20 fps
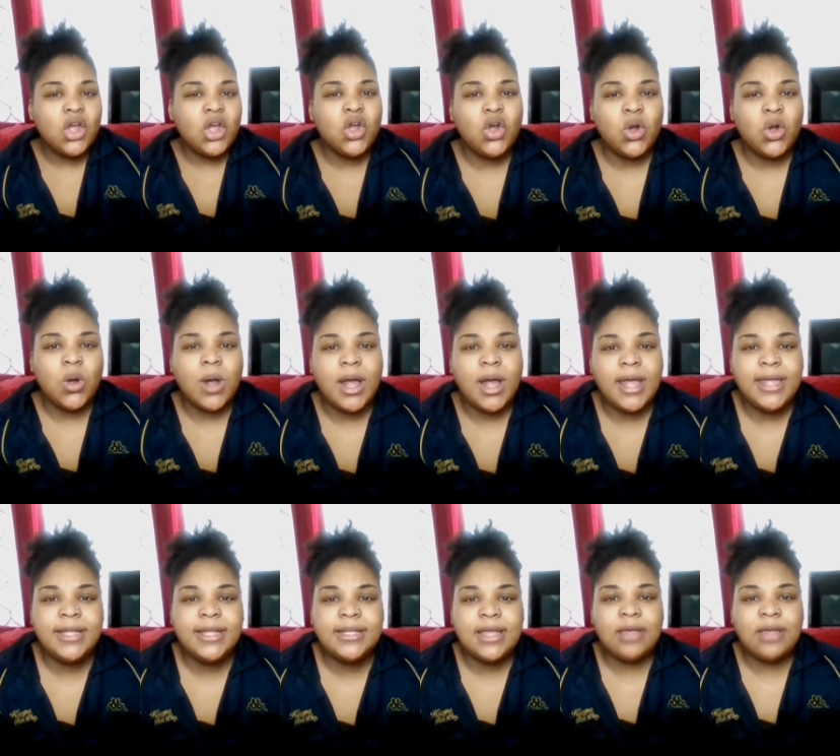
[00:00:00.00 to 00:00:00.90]

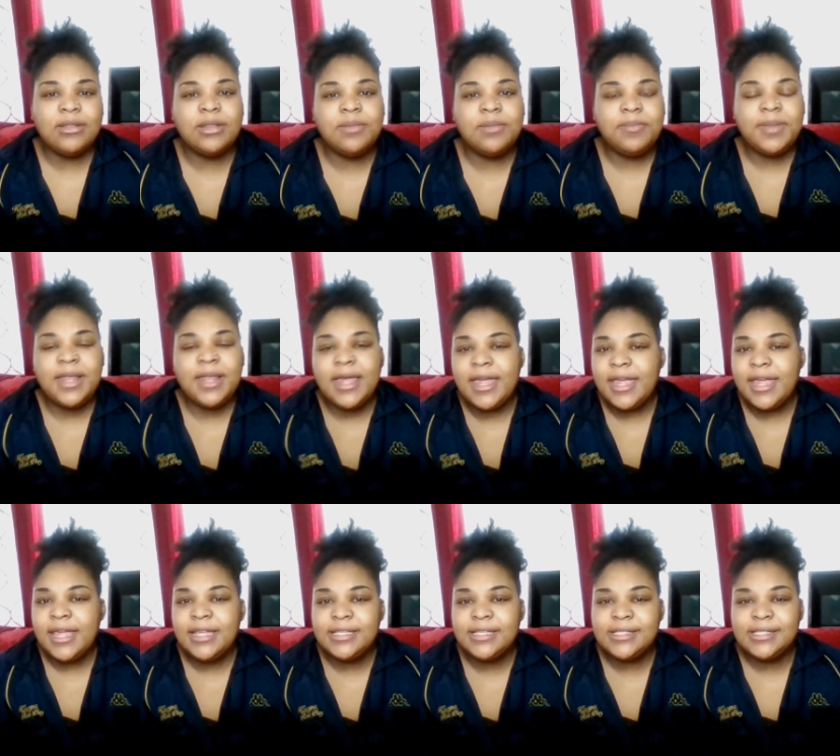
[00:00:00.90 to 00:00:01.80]
crying down the
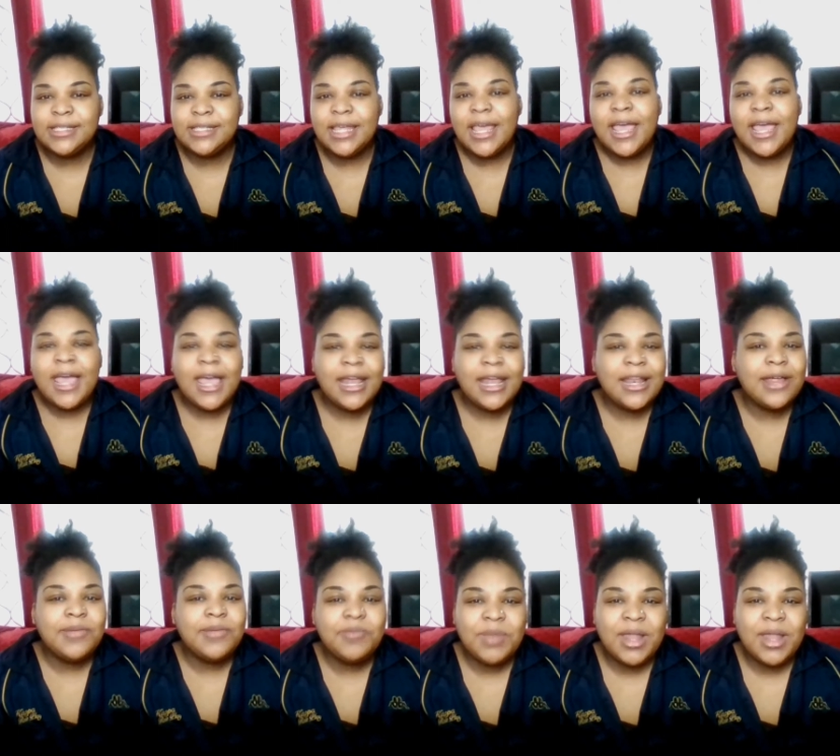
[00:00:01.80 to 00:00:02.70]
place and
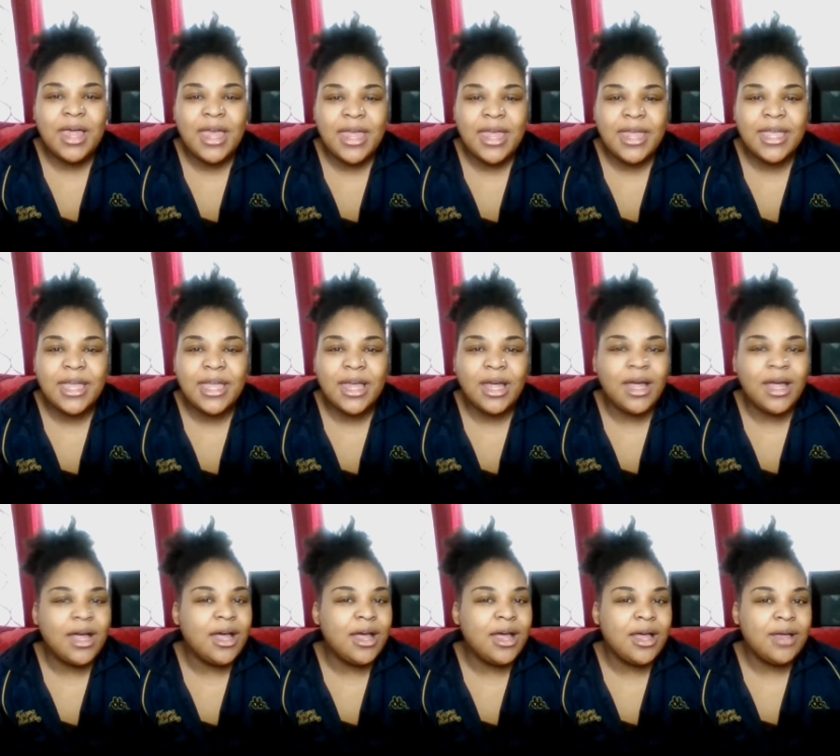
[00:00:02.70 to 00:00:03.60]
i'm like
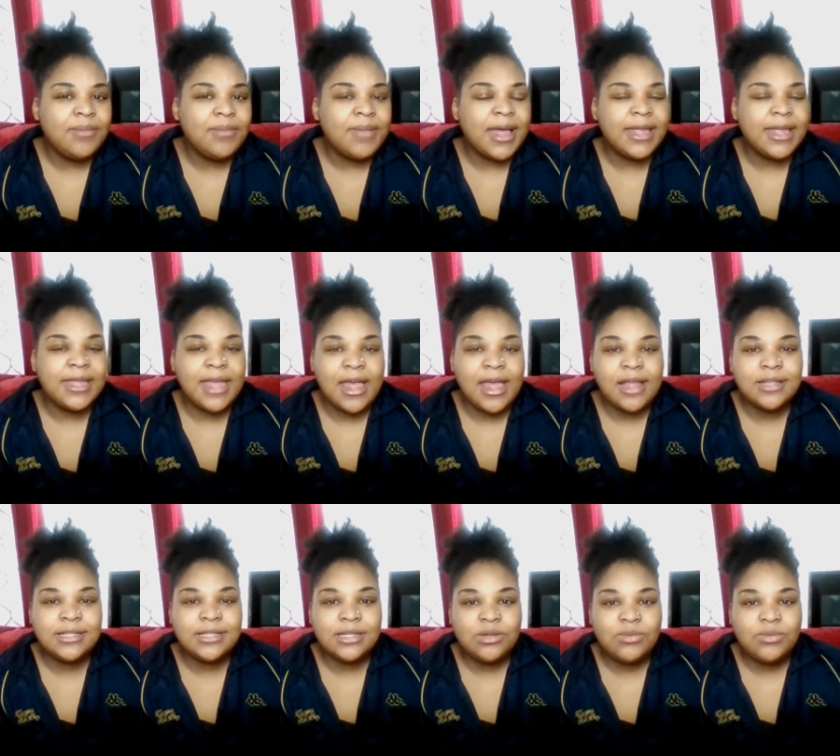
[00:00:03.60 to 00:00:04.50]
um i can't
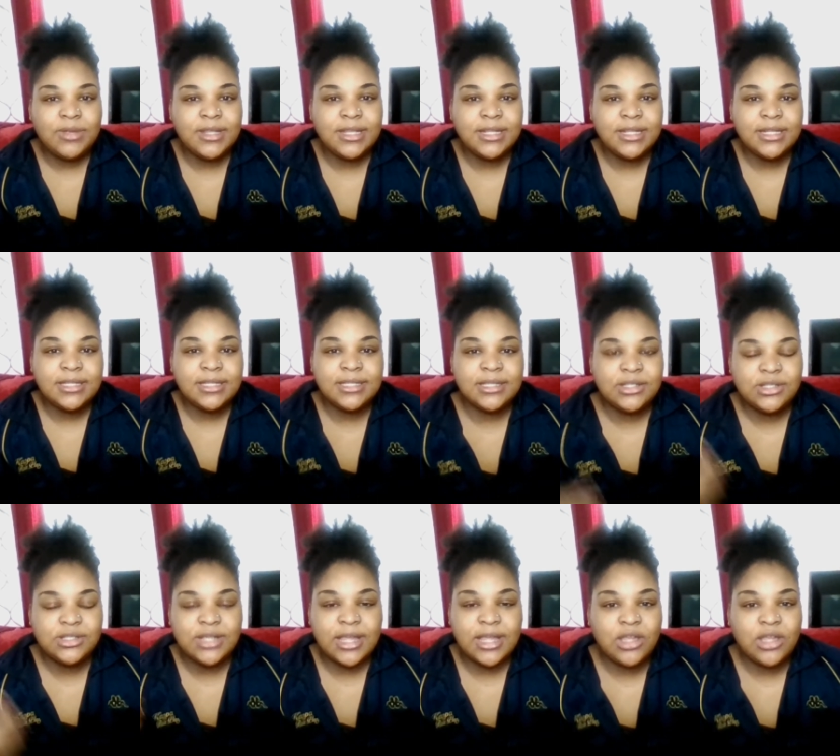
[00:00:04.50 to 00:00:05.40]
deal with this
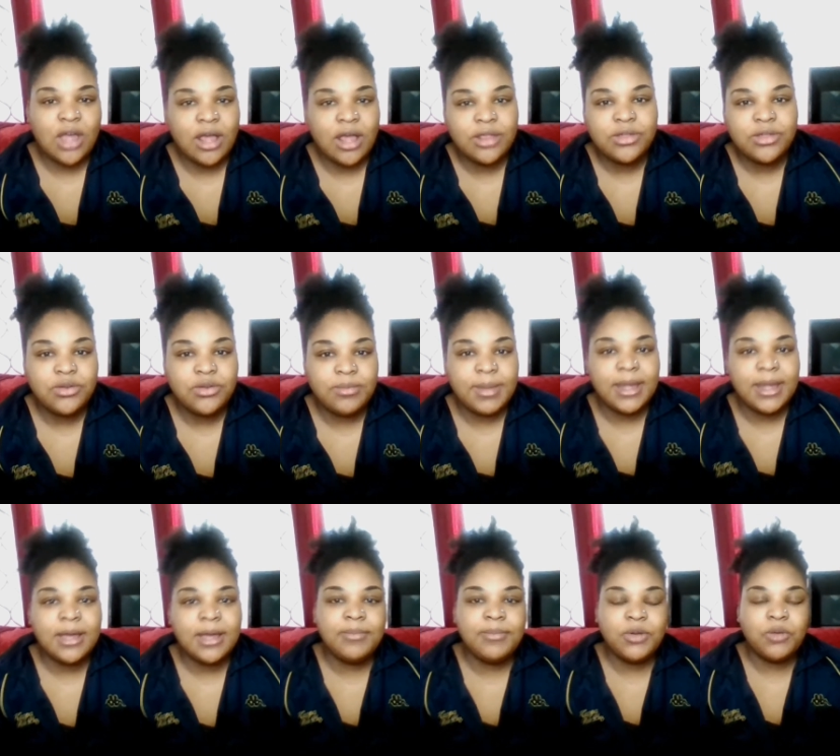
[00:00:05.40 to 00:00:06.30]
it's like either you
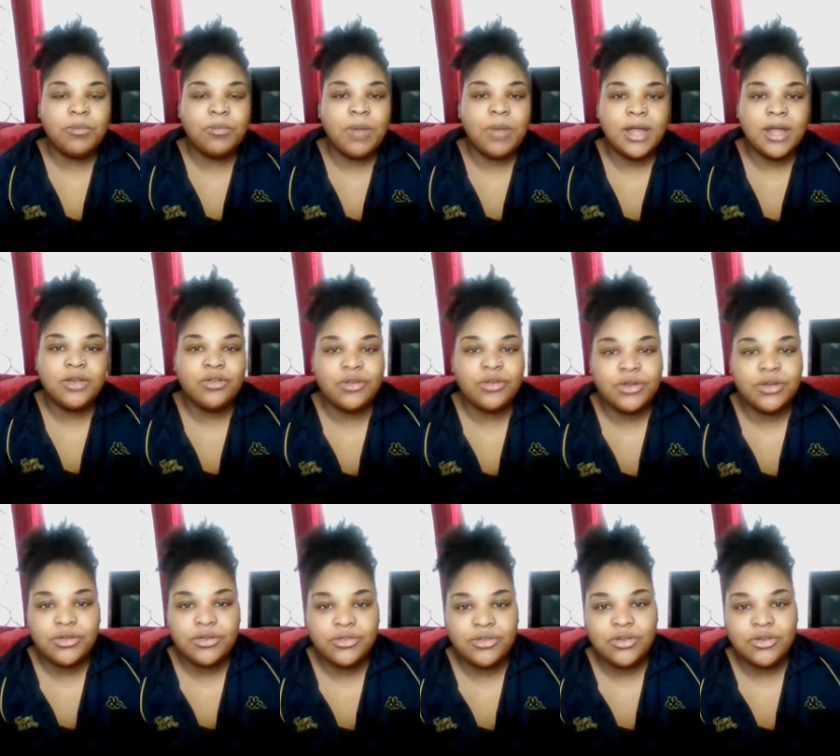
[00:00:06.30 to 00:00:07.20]
make up your mind or
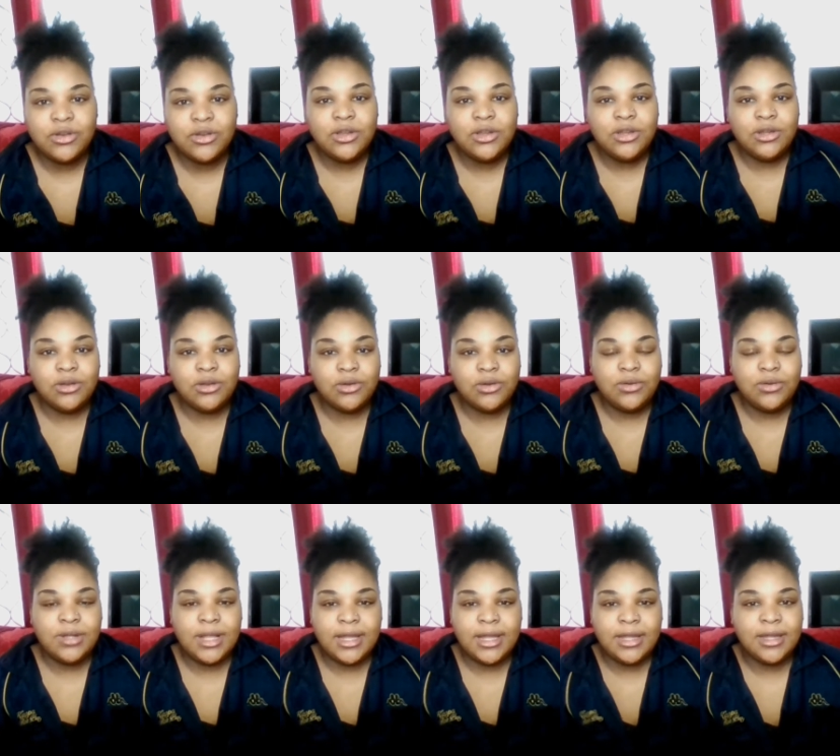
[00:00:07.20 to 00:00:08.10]
you are you know
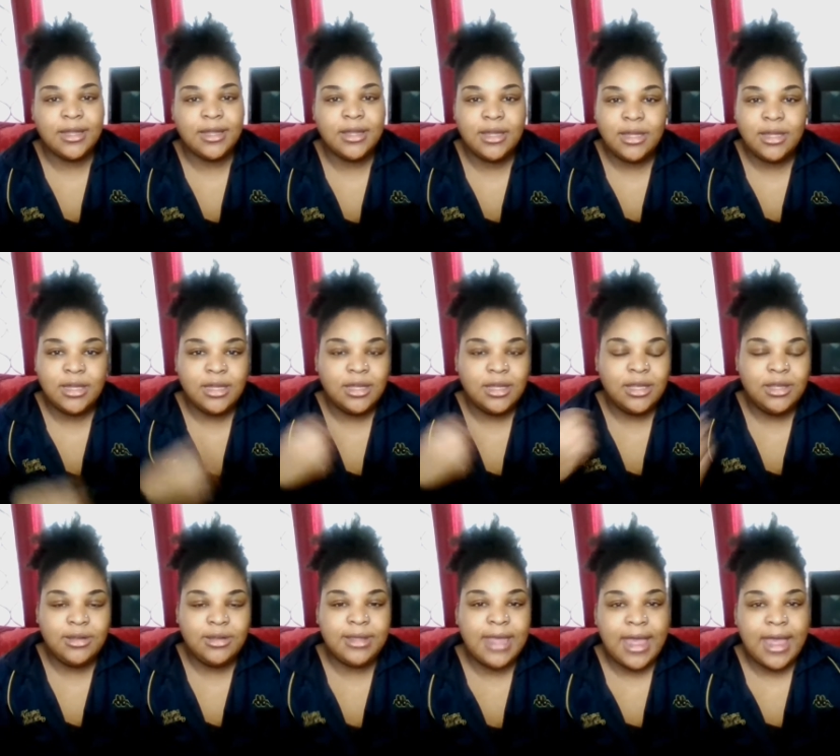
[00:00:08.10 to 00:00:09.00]
like
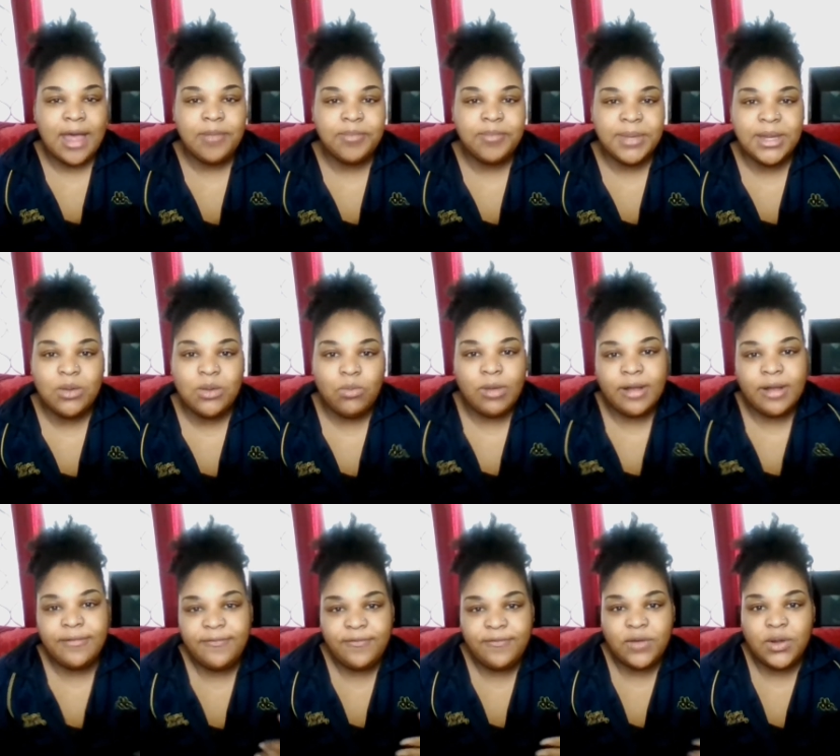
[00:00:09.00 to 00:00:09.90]
you can't be one
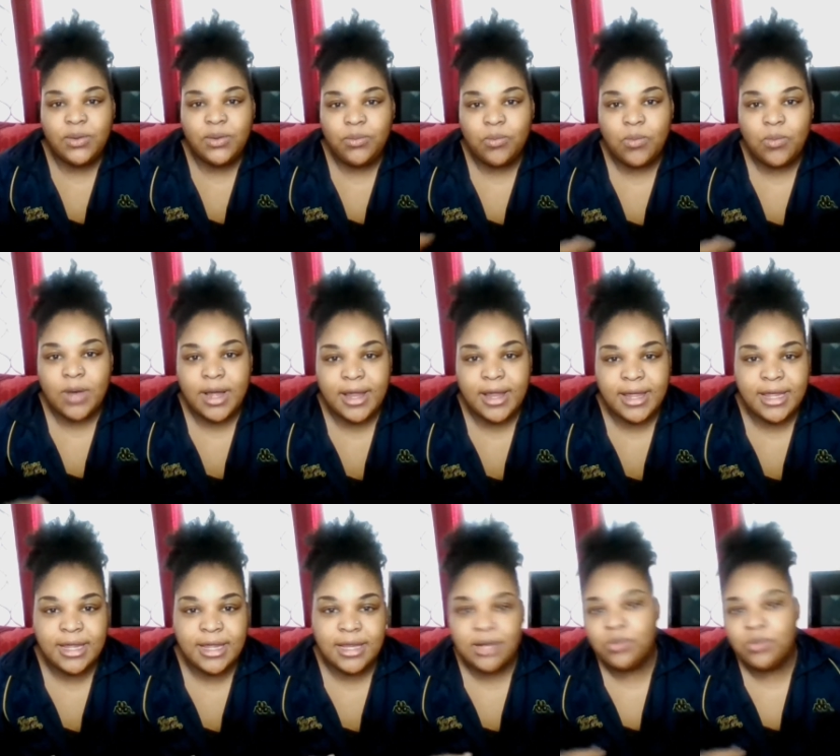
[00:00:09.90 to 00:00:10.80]
foot one
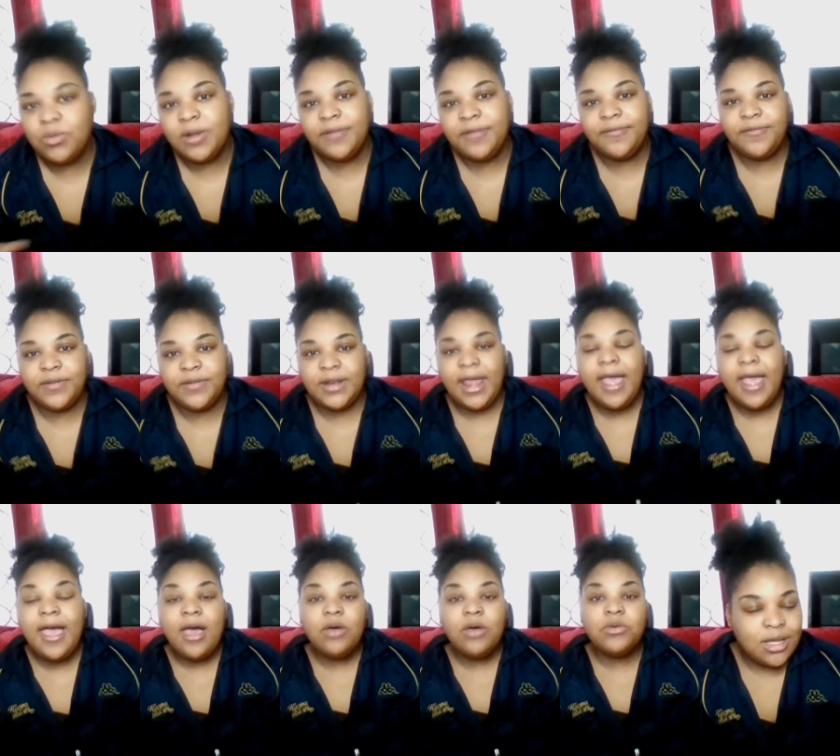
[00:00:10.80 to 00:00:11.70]
in one foot
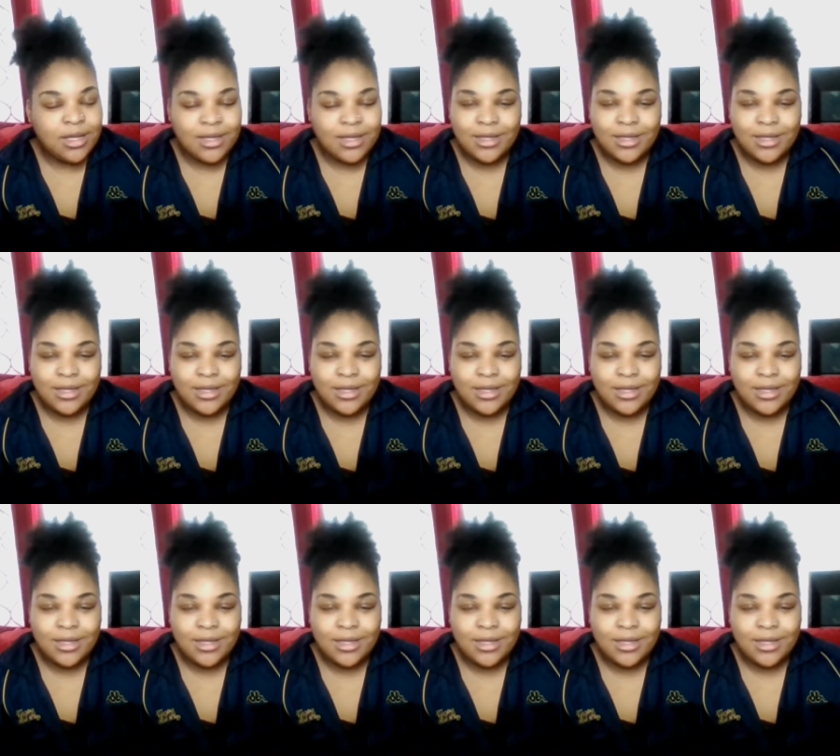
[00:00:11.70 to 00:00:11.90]
out